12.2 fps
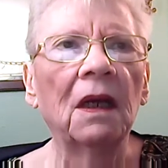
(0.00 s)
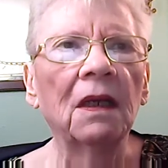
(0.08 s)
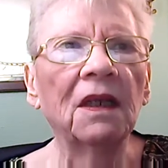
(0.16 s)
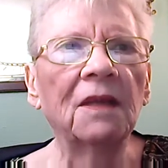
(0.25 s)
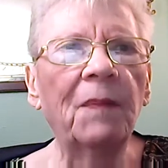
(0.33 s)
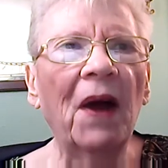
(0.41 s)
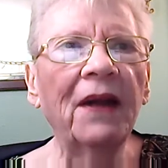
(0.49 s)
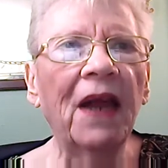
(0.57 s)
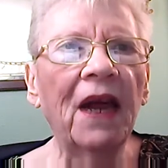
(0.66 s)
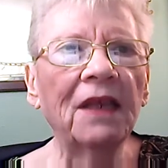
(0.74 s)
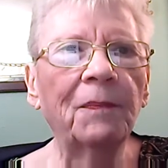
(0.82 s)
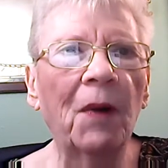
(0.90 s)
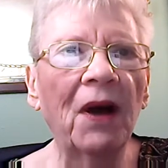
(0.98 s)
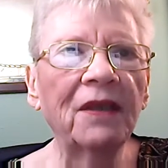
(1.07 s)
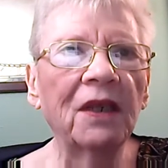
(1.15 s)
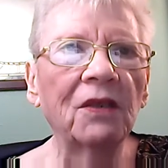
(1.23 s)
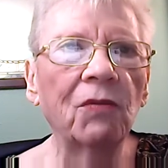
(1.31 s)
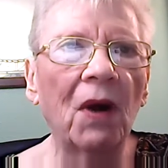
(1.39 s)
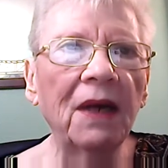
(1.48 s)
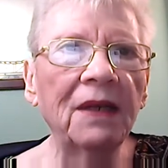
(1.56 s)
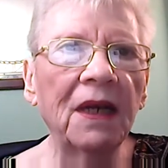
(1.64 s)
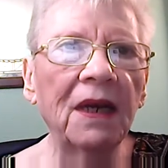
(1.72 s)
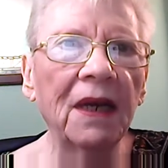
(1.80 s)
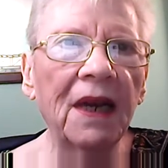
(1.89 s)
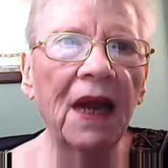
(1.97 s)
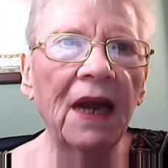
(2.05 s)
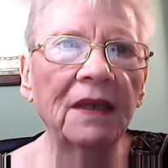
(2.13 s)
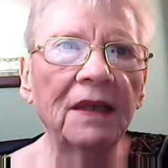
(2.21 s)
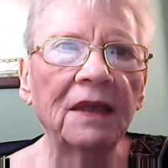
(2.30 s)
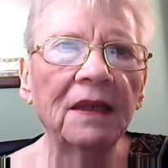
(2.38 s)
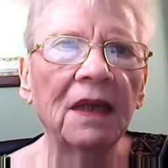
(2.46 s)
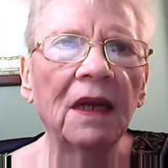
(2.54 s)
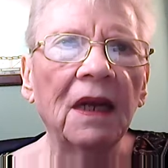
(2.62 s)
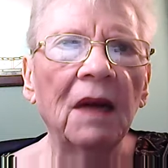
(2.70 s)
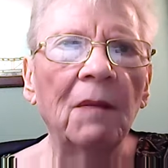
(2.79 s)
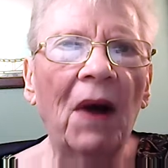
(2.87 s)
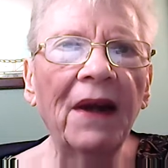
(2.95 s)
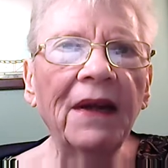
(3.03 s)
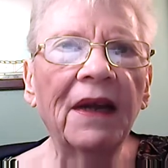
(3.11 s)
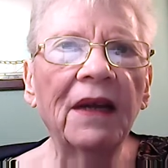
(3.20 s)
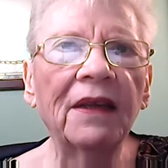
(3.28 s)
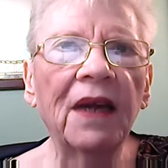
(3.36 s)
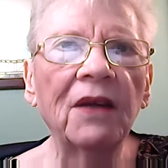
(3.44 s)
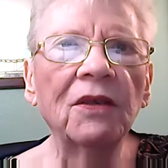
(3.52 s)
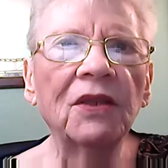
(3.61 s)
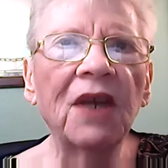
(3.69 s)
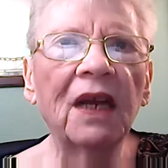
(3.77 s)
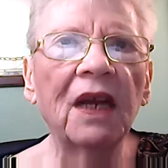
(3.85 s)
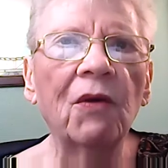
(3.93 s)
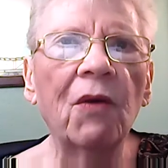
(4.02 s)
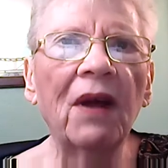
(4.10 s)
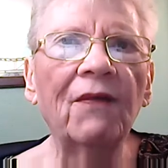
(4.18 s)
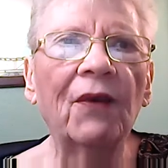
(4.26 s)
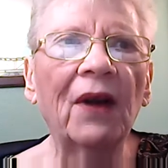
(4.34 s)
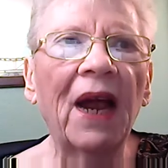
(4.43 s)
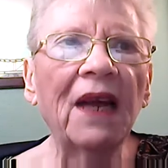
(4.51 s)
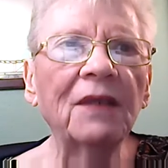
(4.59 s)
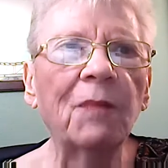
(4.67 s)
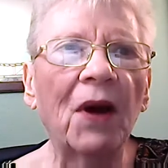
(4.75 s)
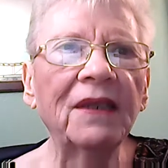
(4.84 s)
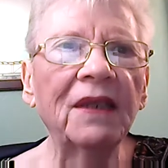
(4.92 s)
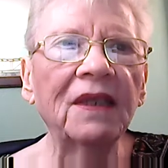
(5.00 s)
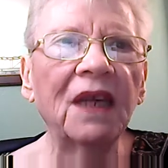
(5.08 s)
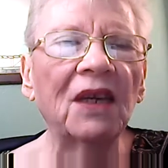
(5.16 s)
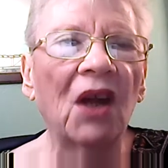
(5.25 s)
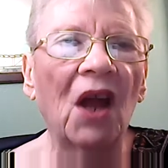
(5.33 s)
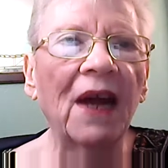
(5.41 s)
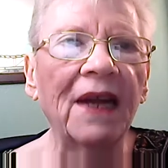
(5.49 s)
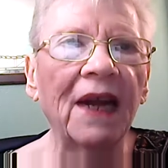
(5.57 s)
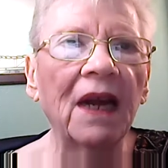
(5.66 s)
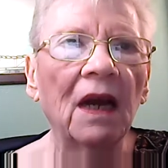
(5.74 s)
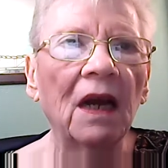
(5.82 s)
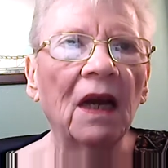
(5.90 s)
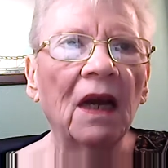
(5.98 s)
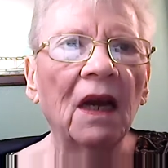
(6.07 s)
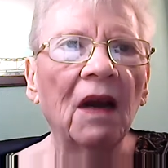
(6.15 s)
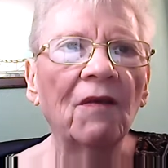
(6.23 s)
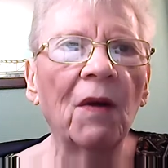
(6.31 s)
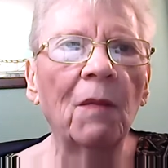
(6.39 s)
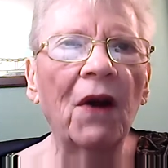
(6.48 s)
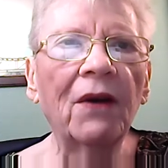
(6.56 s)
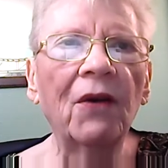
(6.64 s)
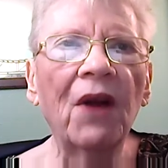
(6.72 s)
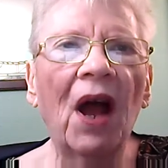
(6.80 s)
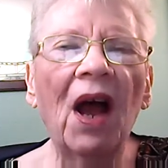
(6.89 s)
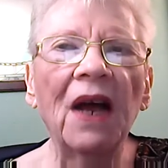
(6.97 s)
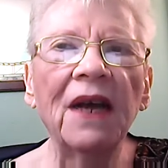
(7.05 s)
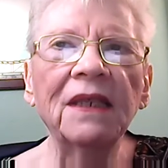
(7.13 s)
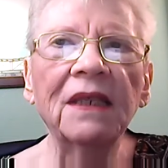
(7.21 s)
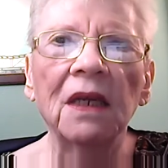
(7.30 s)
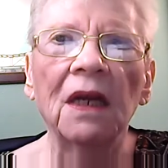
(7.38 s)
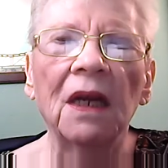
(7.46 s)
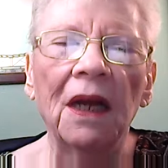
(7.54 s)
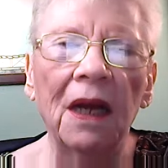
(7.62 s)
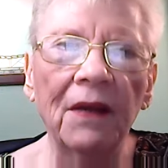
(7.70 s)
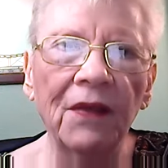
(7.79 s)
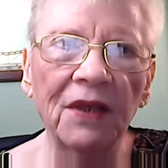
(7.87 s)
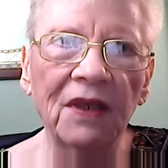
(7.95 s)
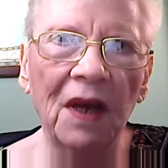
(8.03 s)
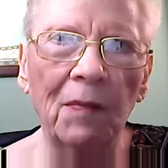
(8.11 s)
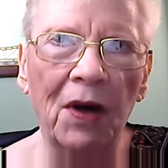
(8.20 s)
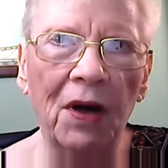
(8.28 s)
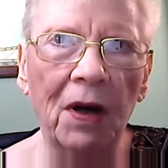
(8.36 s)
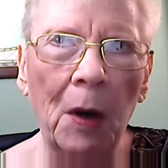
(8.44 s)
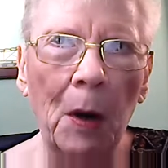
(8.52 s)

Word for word: Despite gas prices rising again, Biden continues taking credit for gas prices declining from record highs in the summer.